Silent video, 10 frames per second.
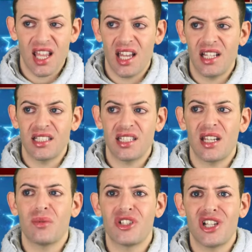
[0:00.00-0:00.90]
and
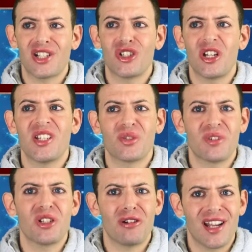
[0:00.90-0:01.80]
rejection is
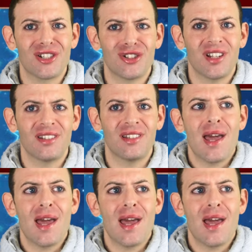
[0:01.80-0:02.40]
redirection.